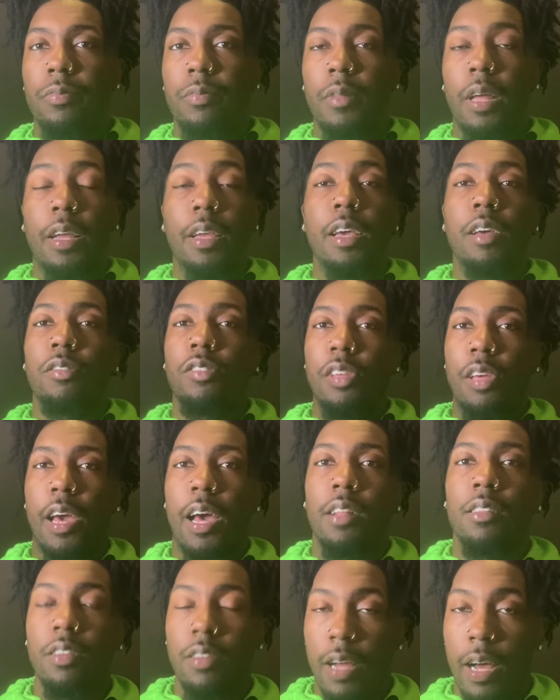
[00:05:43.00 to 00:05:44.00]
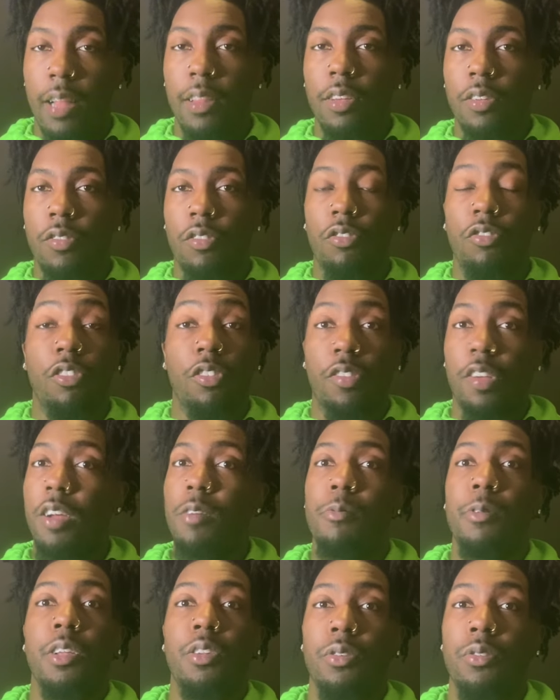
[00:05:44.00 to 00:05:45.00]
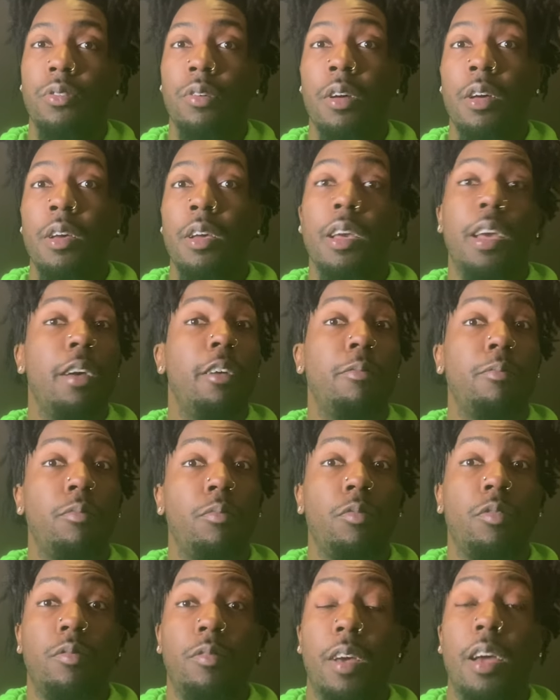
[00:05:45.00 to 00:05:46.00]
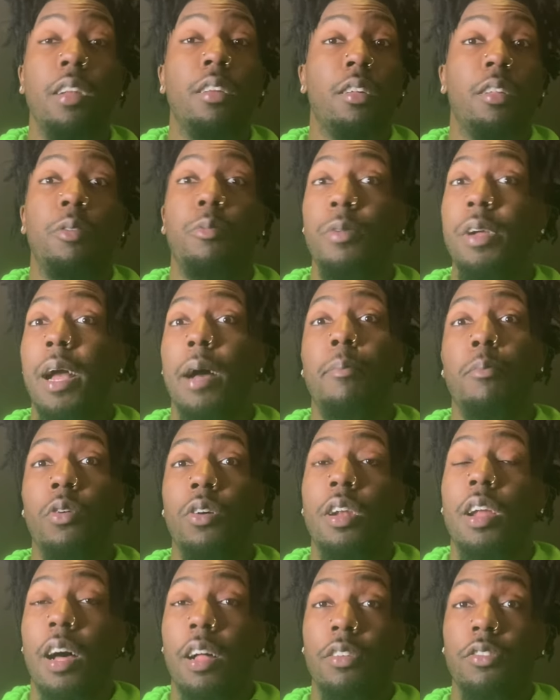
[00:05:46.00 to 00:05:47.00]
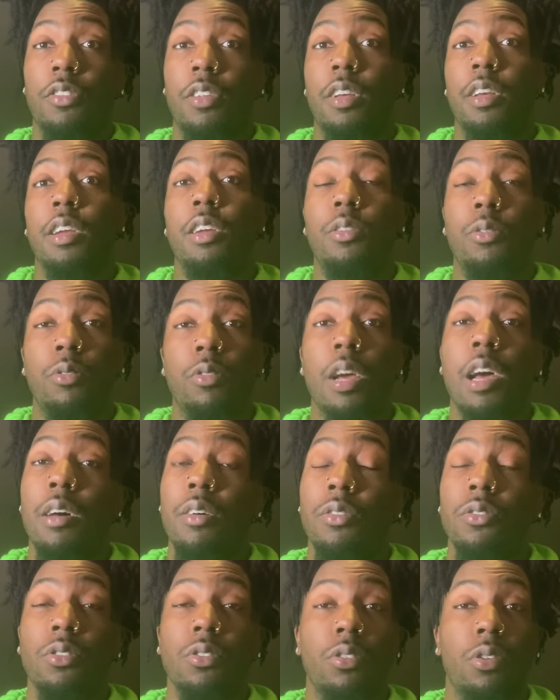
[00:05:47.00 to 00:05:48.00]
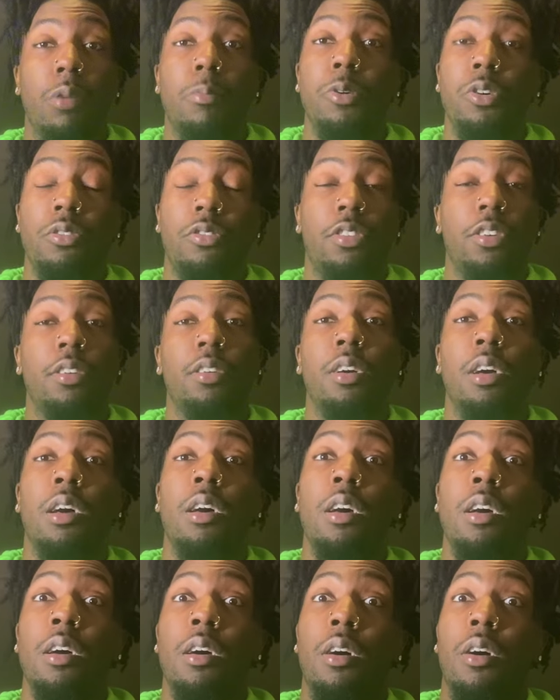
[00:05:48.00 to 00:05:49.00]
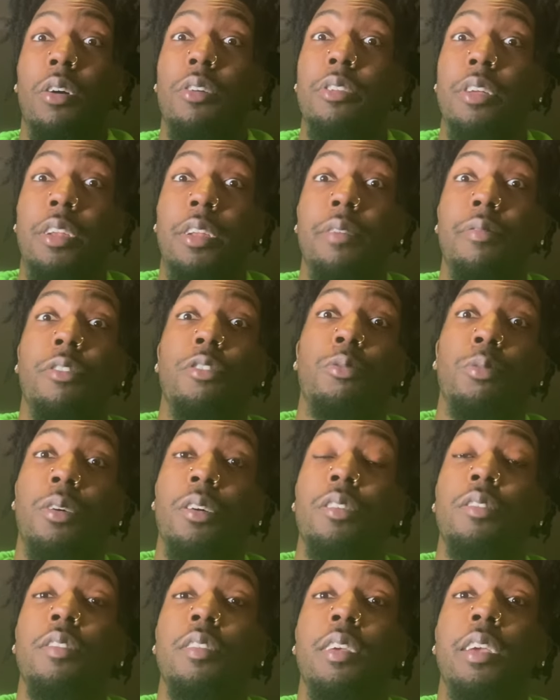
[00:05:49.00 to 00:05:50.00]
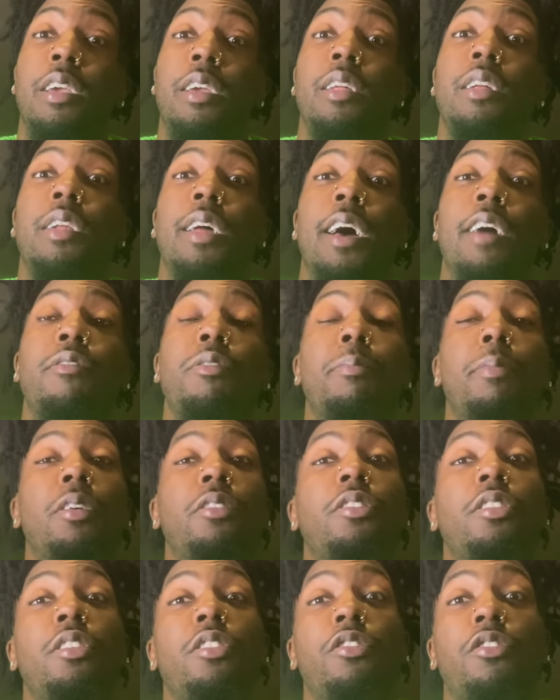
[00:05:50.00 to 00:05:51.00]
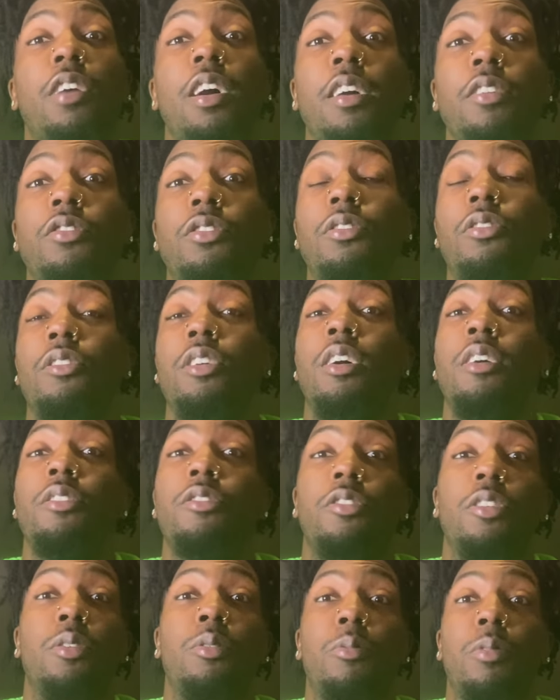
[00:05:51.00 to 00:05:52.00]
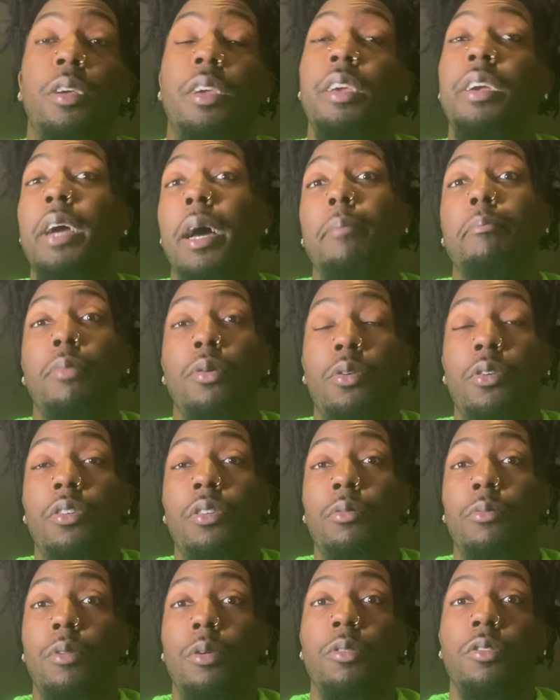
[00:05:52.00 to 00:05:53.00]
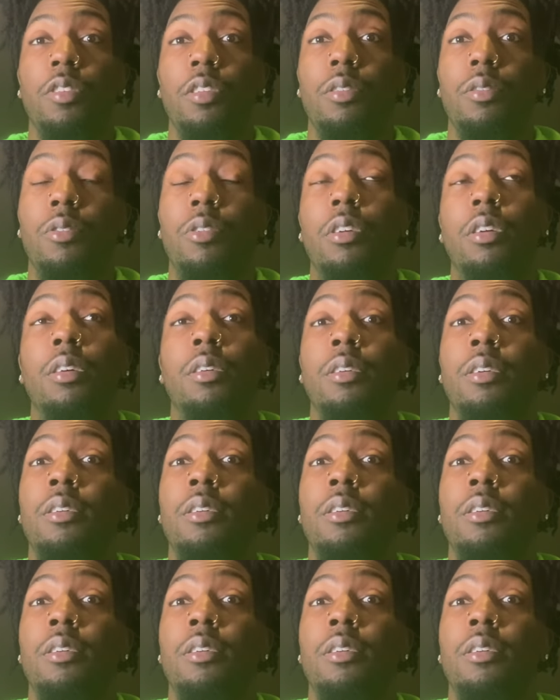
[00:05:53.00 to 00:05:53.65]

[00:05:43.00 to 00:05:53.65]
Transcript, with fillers: Like, yes, he had the knowledge, just like we do. And technically, we got more knowledge than he do now. No bullshit. Only difference was he didn't have a bunch of distractions. So when he got bored, what was he doing?